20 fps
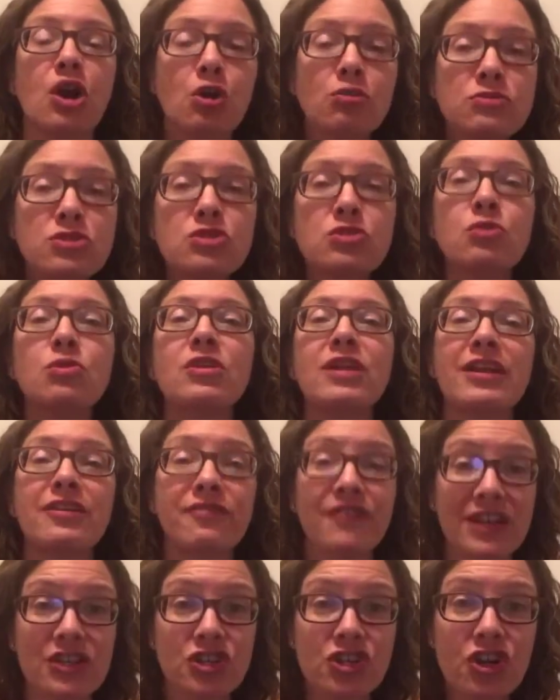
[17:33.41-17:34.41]
homeschool
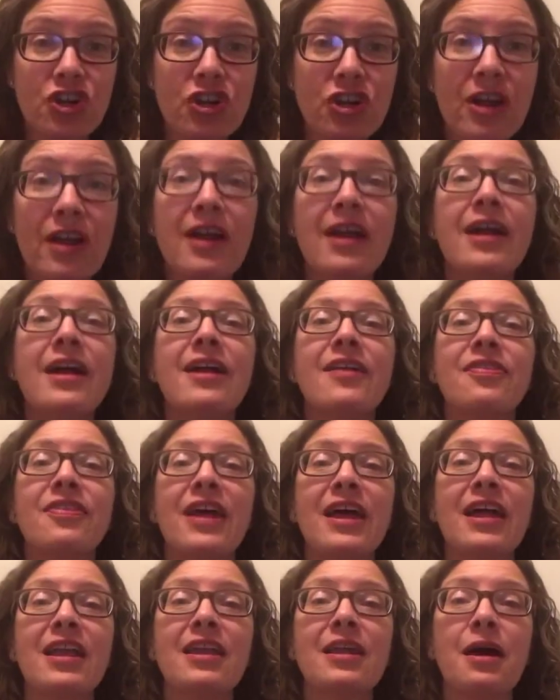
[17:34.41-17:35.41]
adventure,
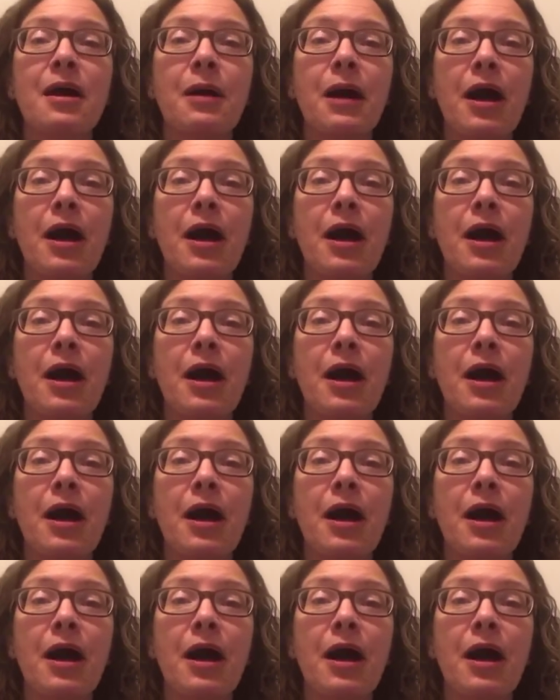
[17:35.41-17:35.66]
then